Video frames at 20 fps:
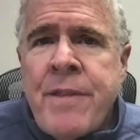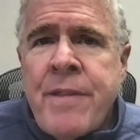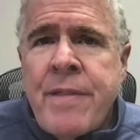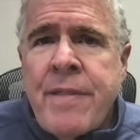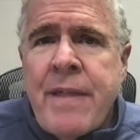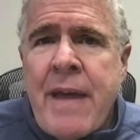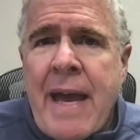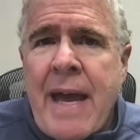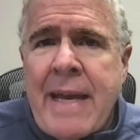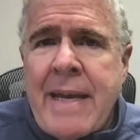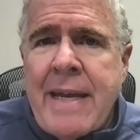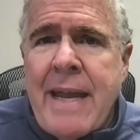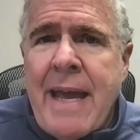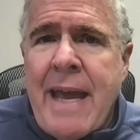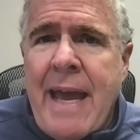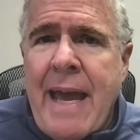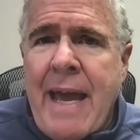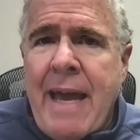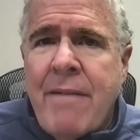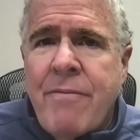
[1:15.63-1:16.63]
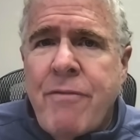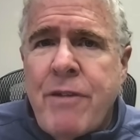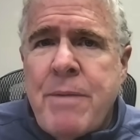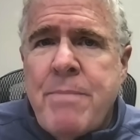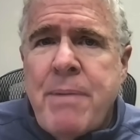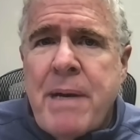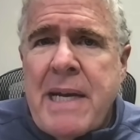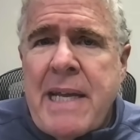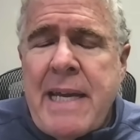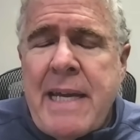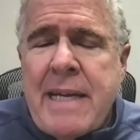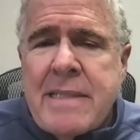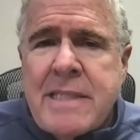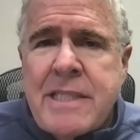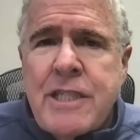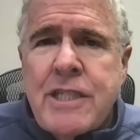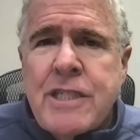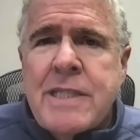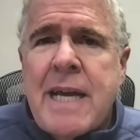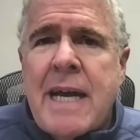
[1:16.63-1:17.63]
that everybody has
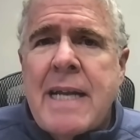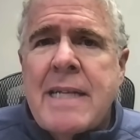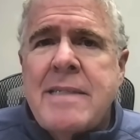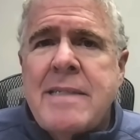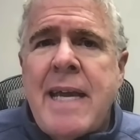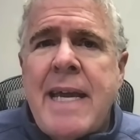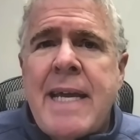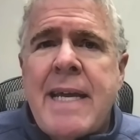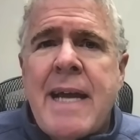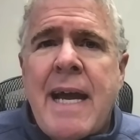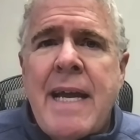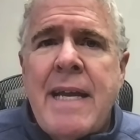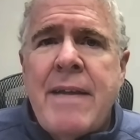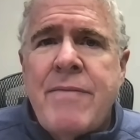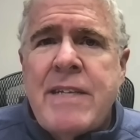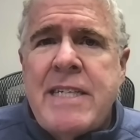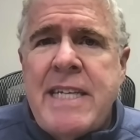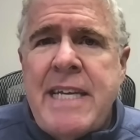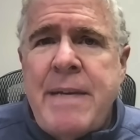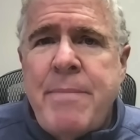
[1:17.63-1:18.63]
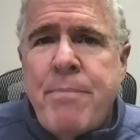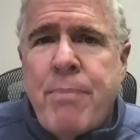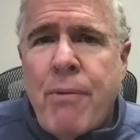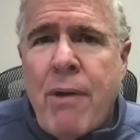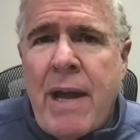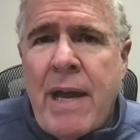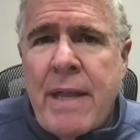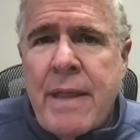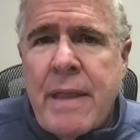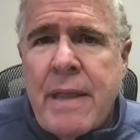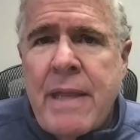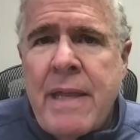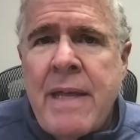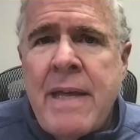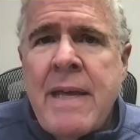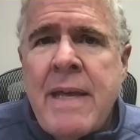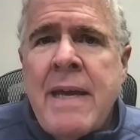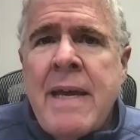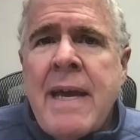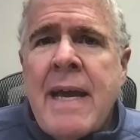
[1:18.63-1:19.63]
just got to take kind of a deep breath
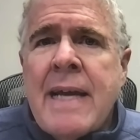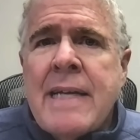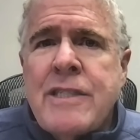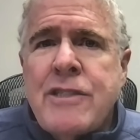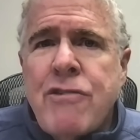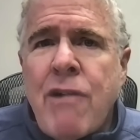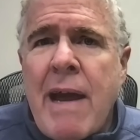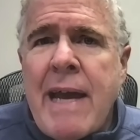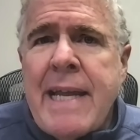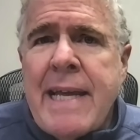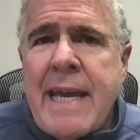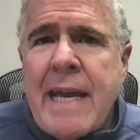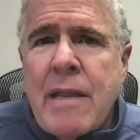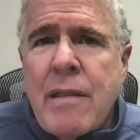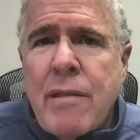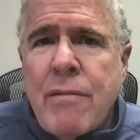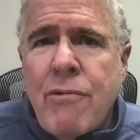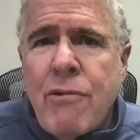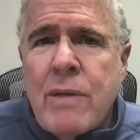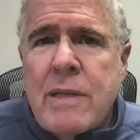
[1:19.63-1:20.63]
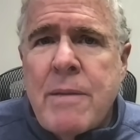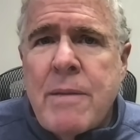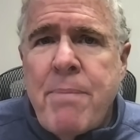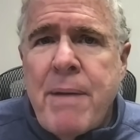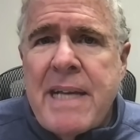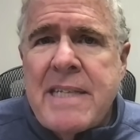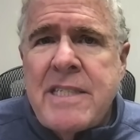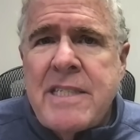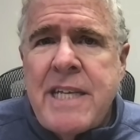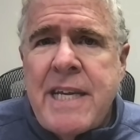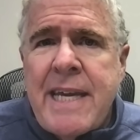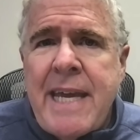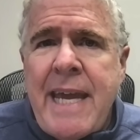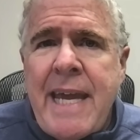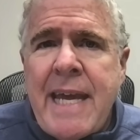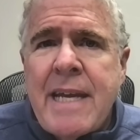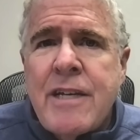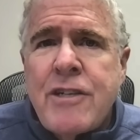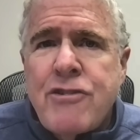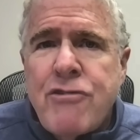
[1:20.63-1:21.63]
and try to get through it the best he
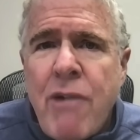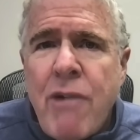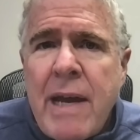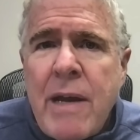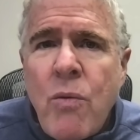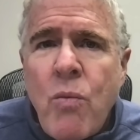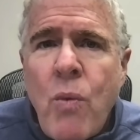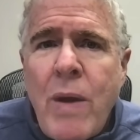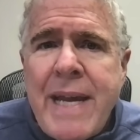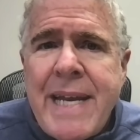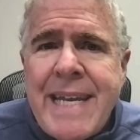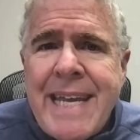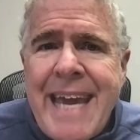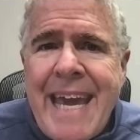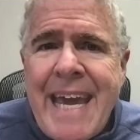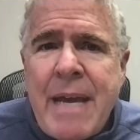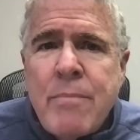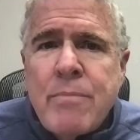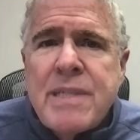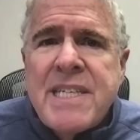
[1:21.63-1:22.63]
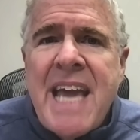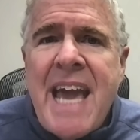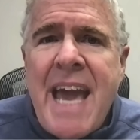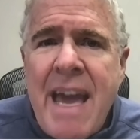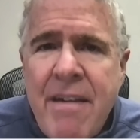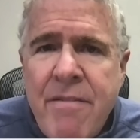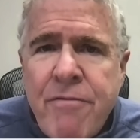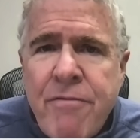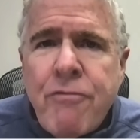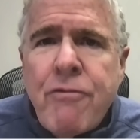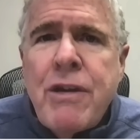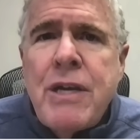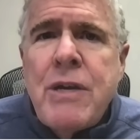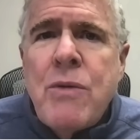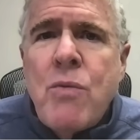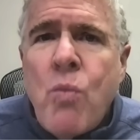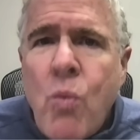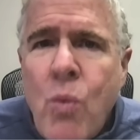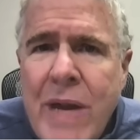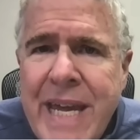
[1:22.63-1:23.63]
can and try to win games every
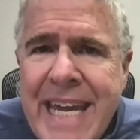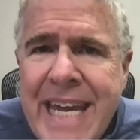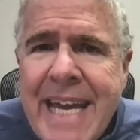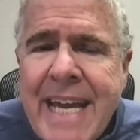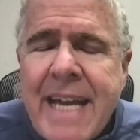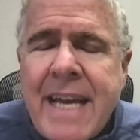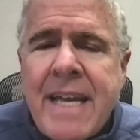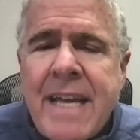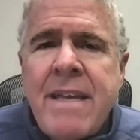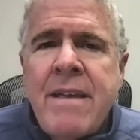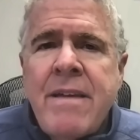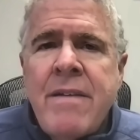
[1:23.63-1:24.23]
week